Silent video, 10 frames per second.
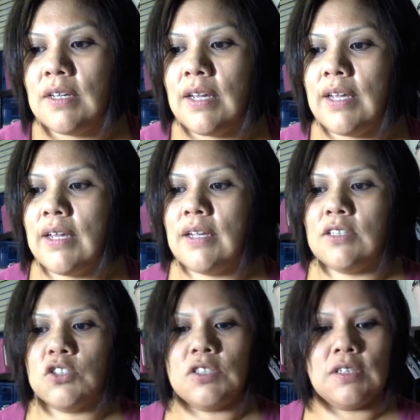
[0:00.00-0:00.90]
And
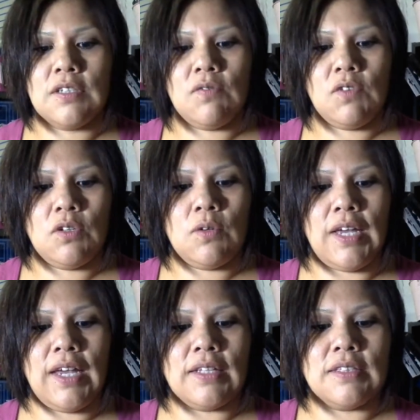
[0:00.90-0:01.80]
just to give you a
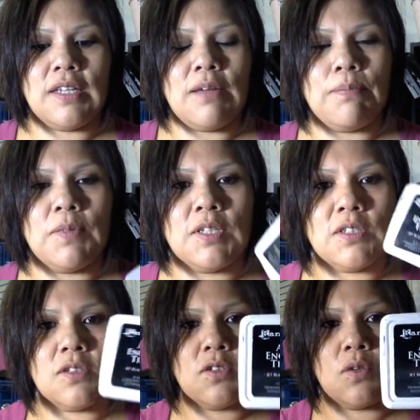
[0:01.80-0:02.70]
heads up, this
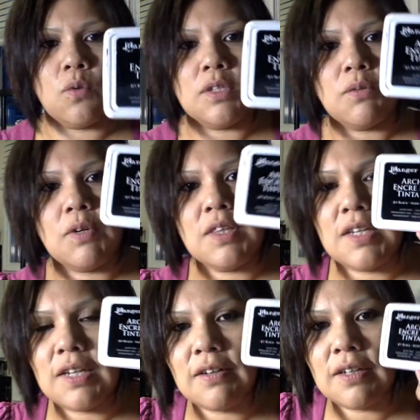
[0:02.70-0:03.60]
is the only one that
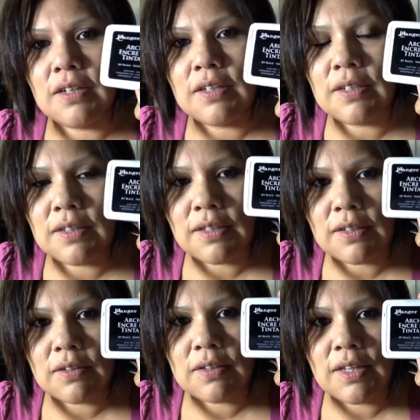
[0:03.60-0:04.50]

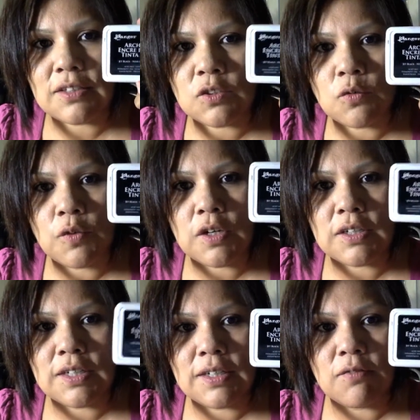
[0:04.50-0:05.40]
so far
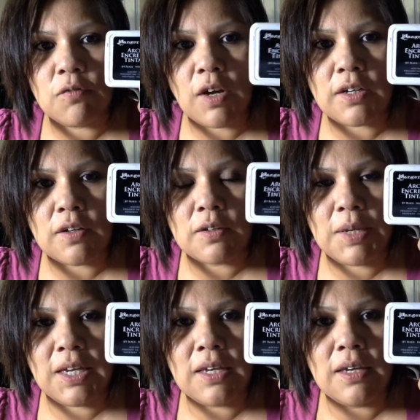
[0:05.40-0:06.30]
didn't run on
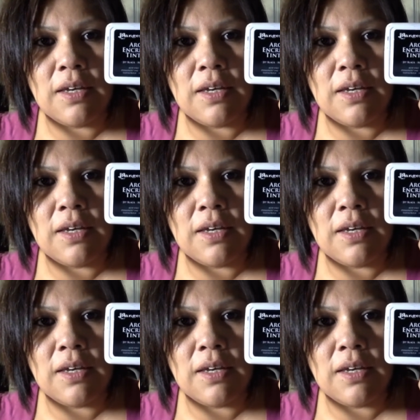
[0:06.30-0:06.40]
me.